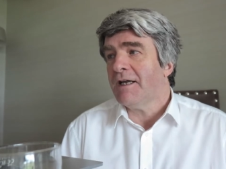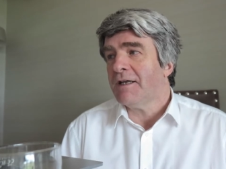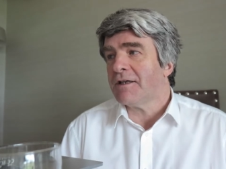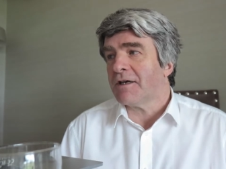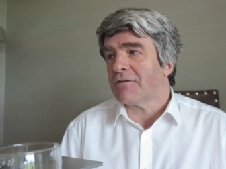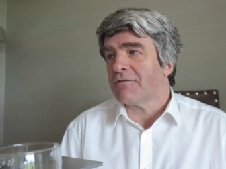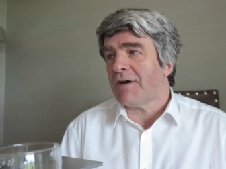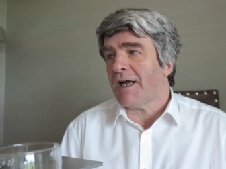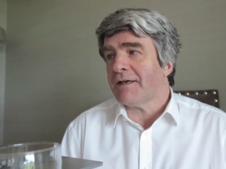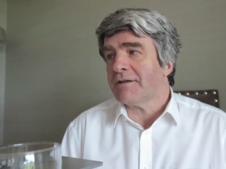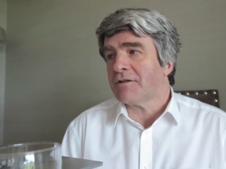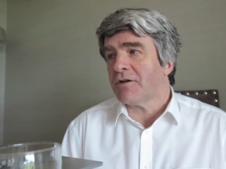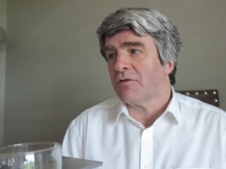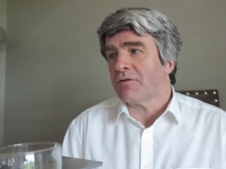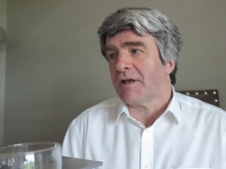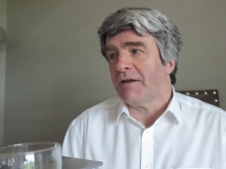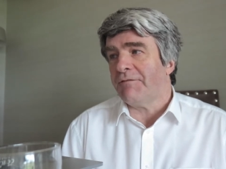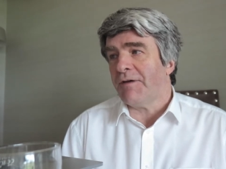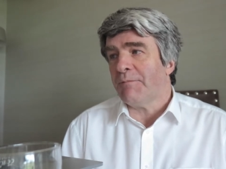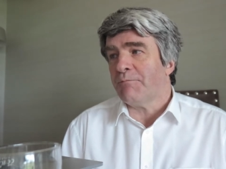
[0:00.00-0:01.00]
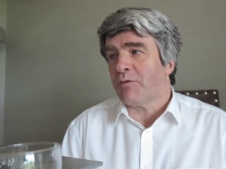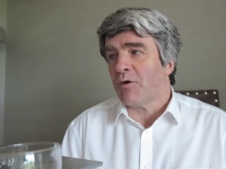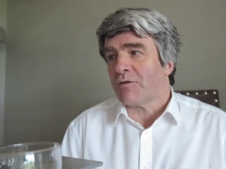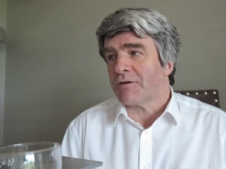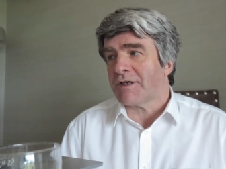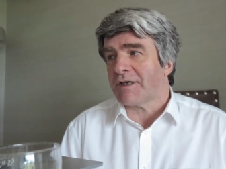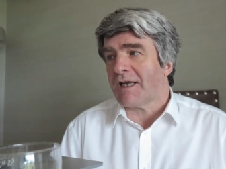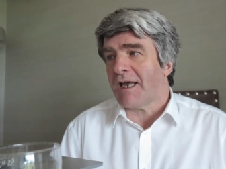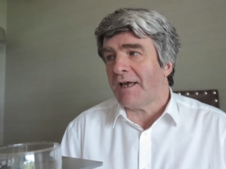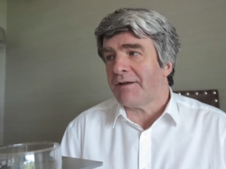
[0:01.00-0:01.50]
the grand total of
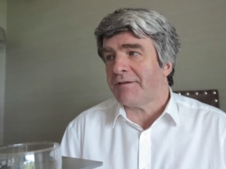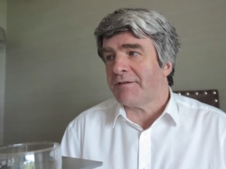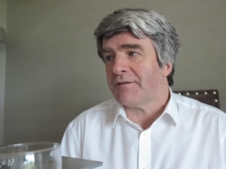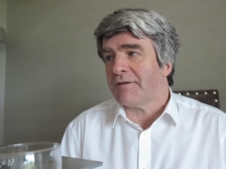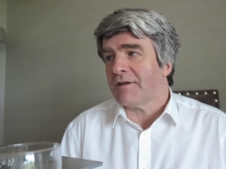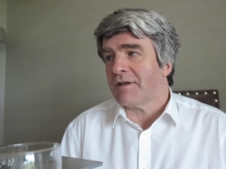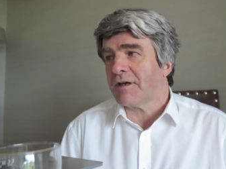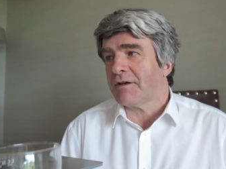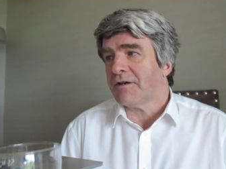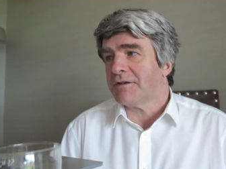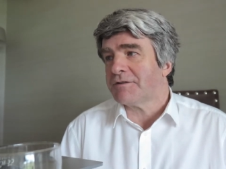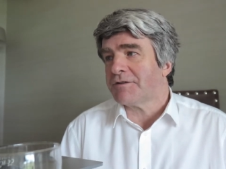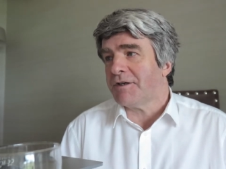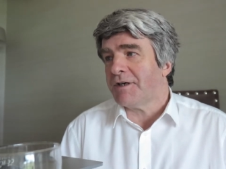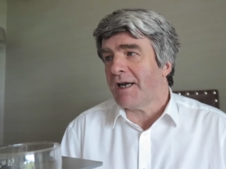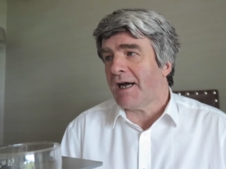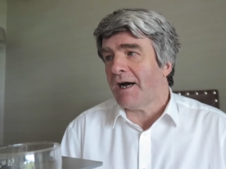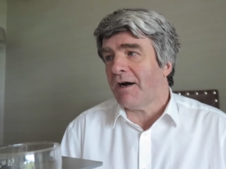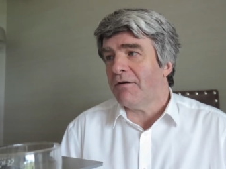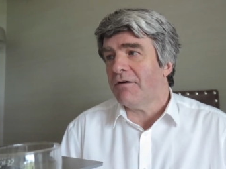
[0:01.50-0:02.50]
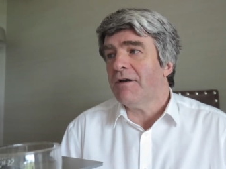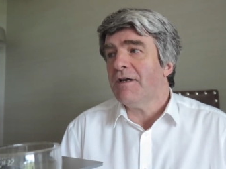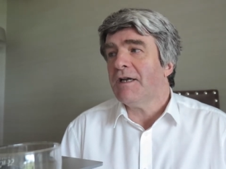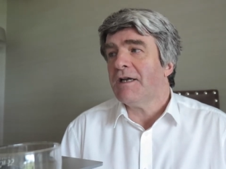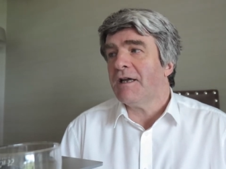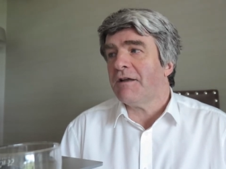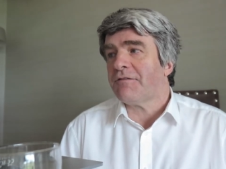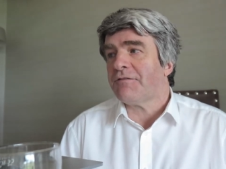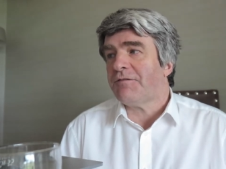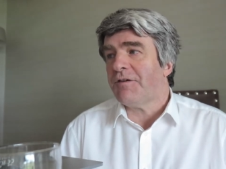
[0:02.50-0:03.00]
imported cases in the country now
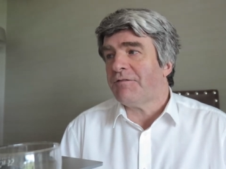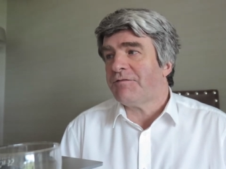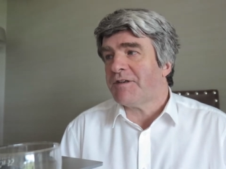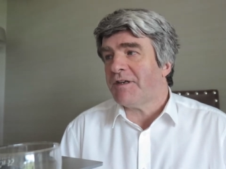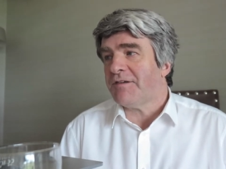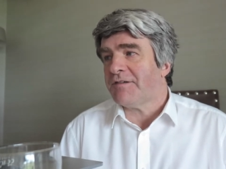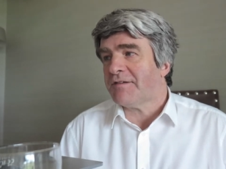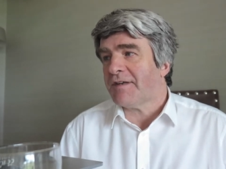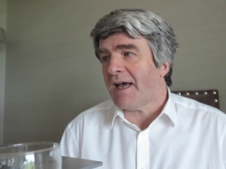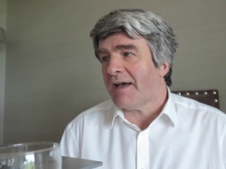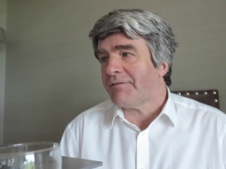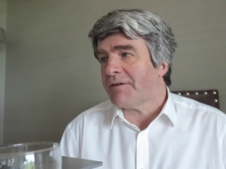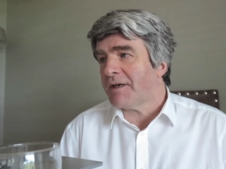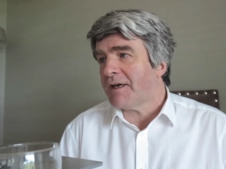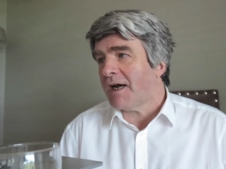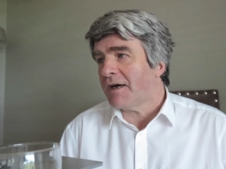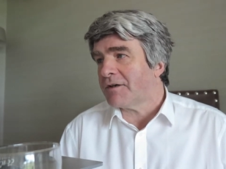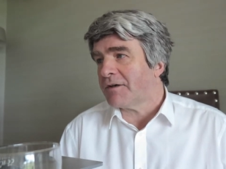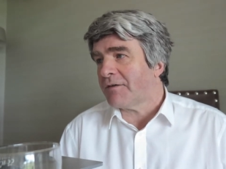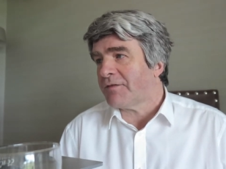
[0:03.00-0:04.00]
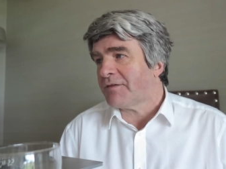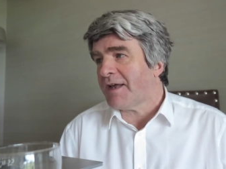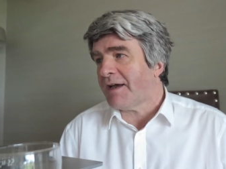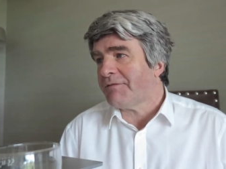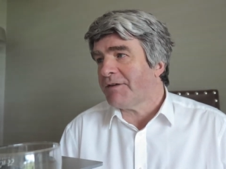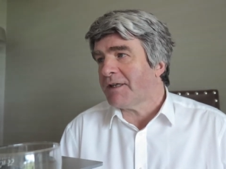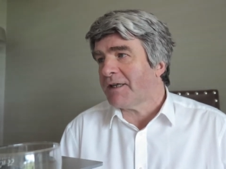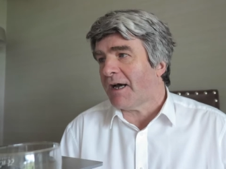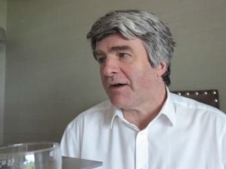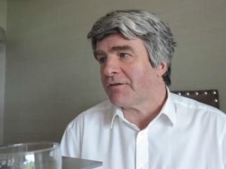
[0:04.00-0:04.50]
is fifty seven out of
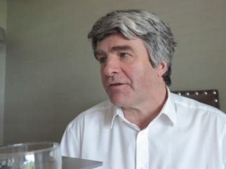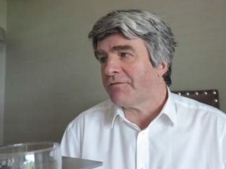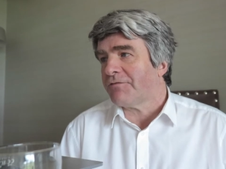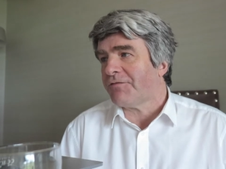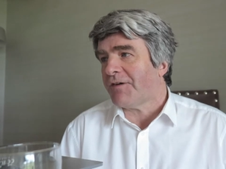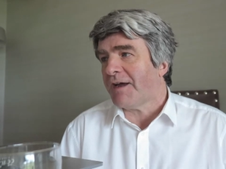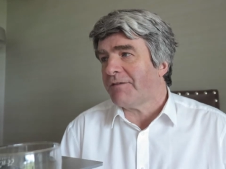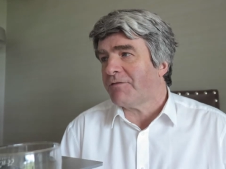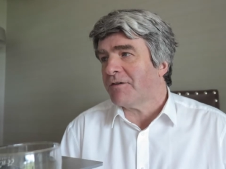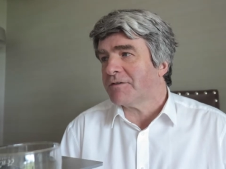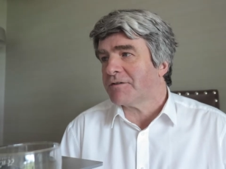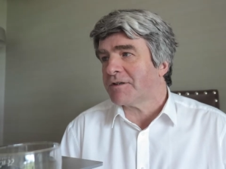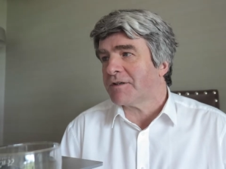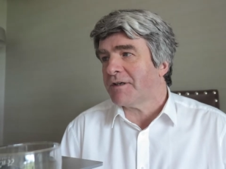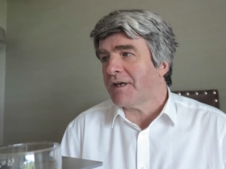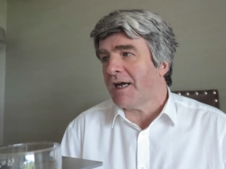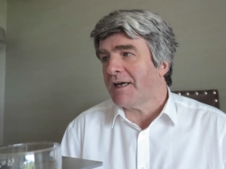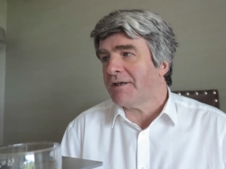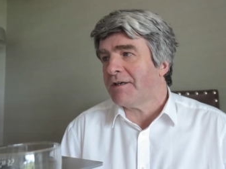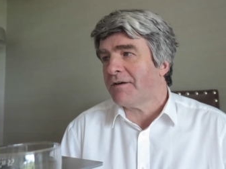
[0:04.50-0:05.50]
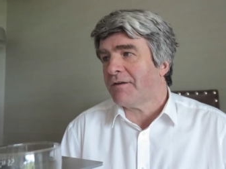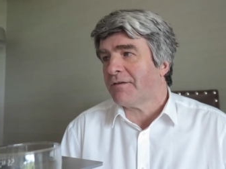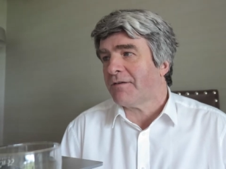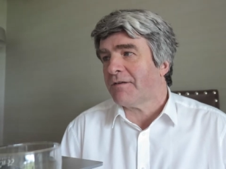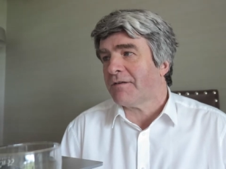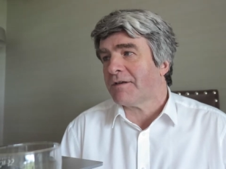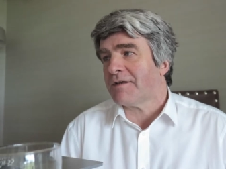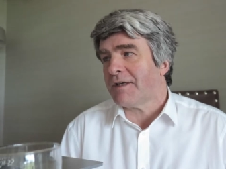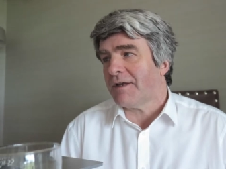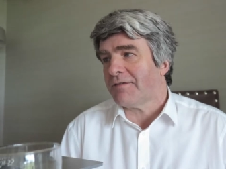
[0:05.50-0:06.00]
seven thousand five hundred nine
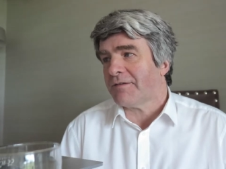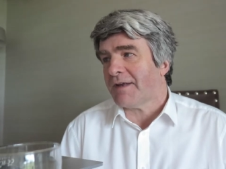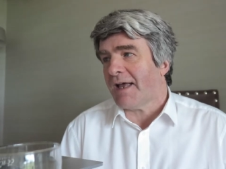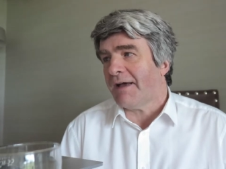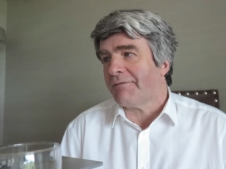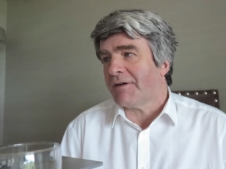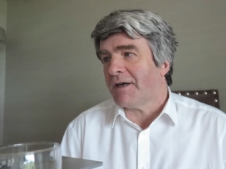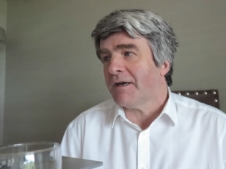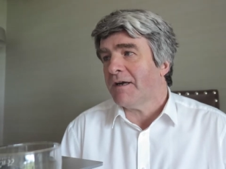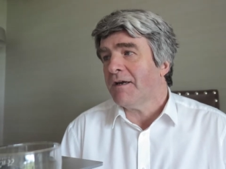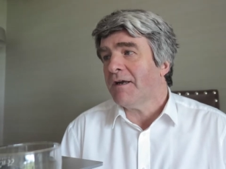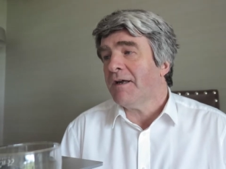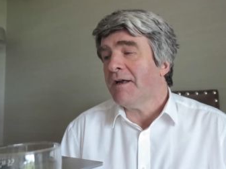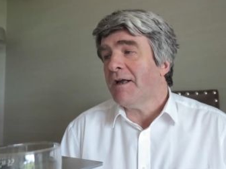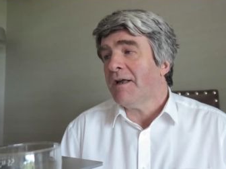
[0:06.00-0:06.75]
57.